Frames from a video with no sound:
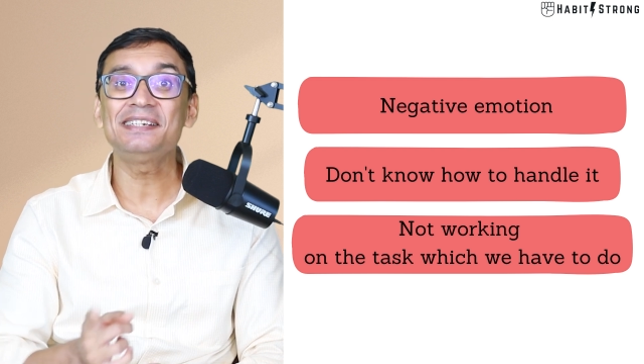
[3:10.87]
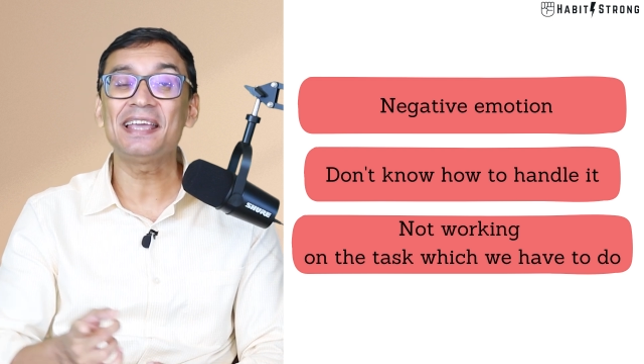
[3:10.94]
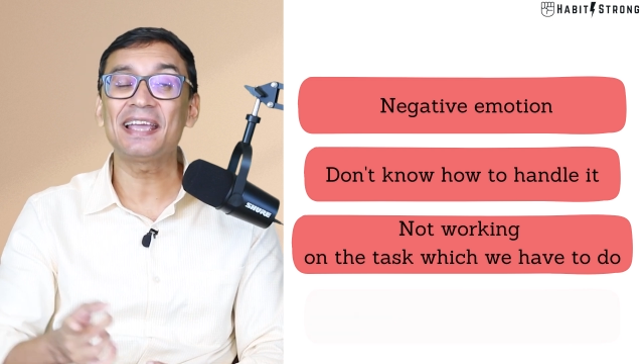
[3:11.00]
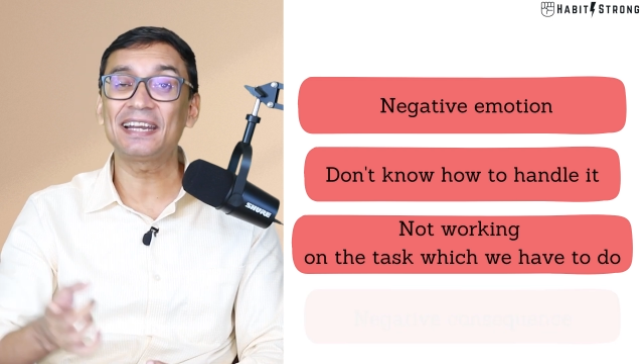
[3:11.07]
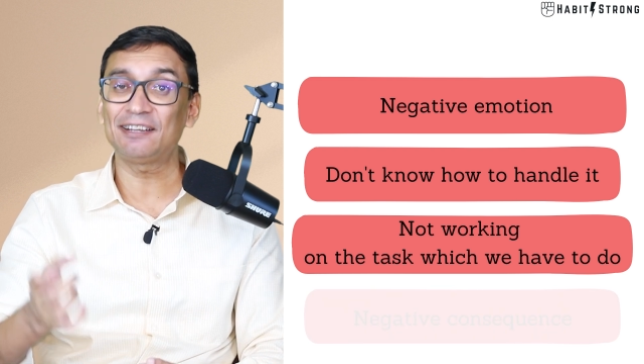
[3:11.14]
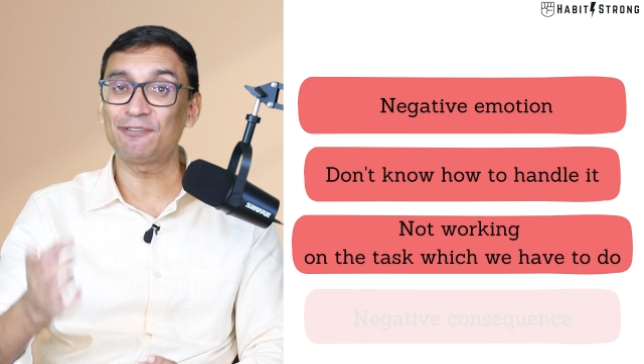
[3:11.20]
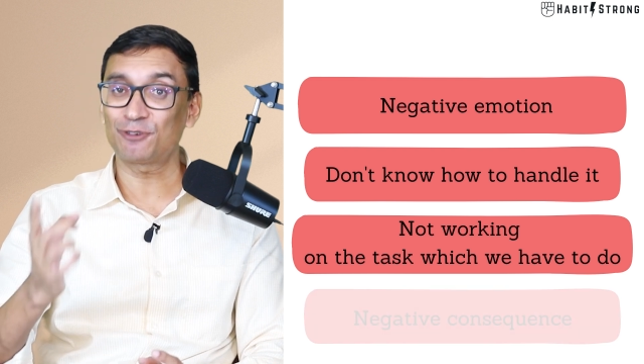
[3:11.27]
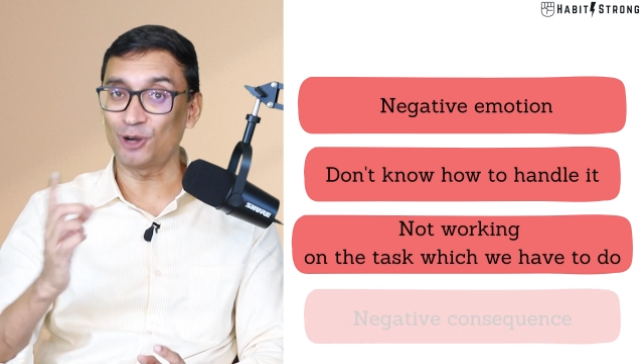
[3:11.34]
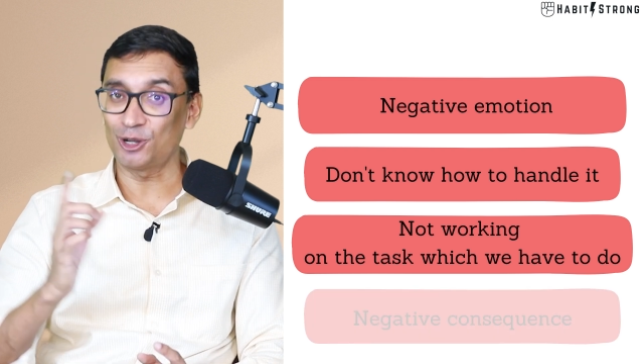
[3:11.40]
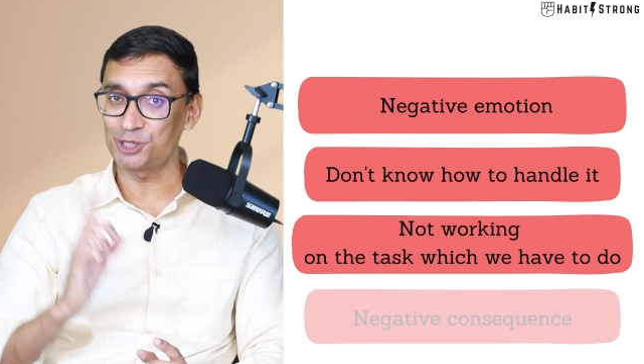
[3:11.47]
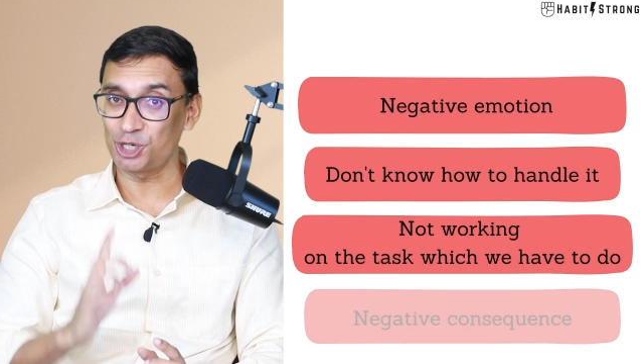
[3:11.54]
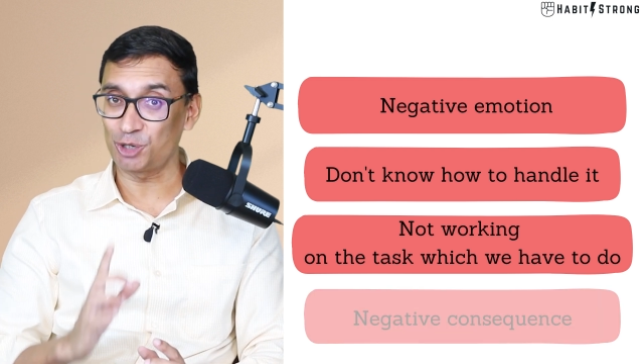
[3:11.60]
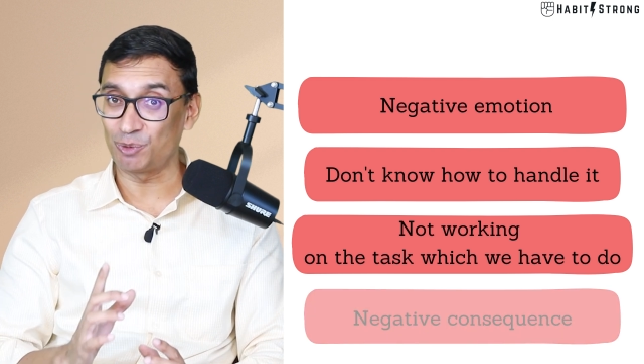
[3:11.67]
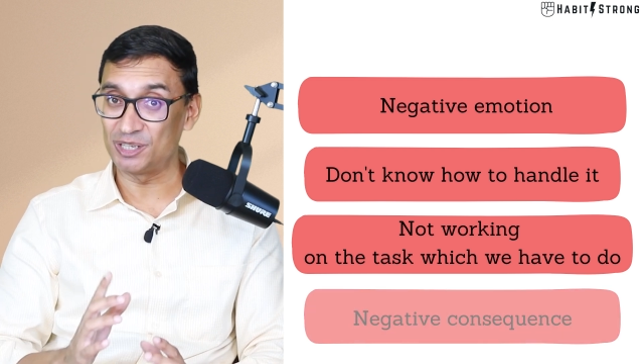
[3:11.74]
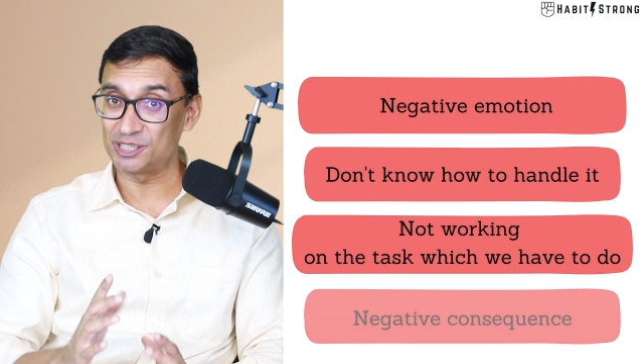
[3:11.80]
negative
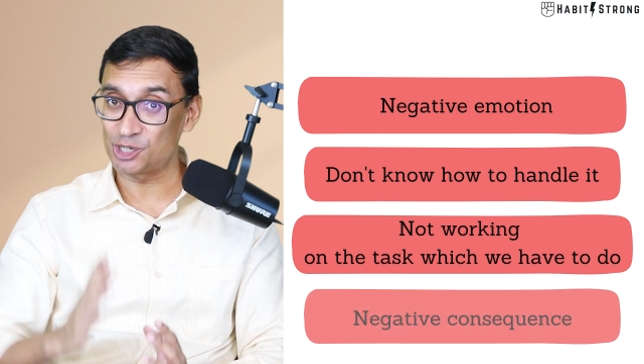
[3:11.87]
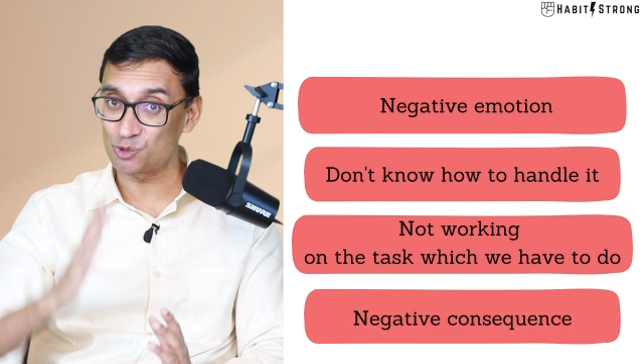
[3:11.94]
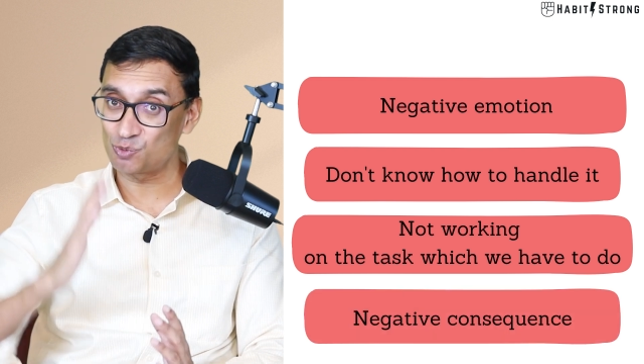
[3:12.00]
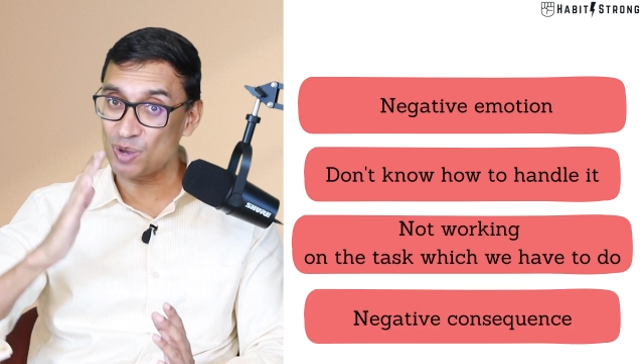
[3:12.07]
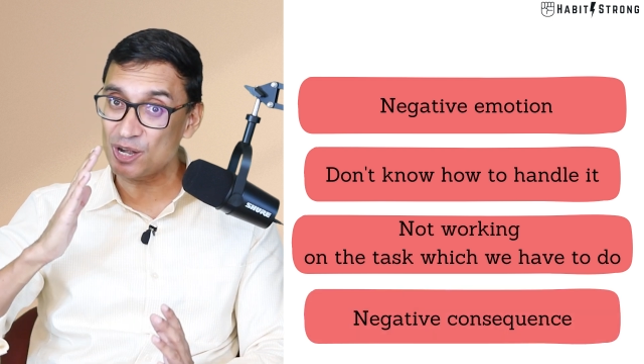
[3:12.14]
consequences.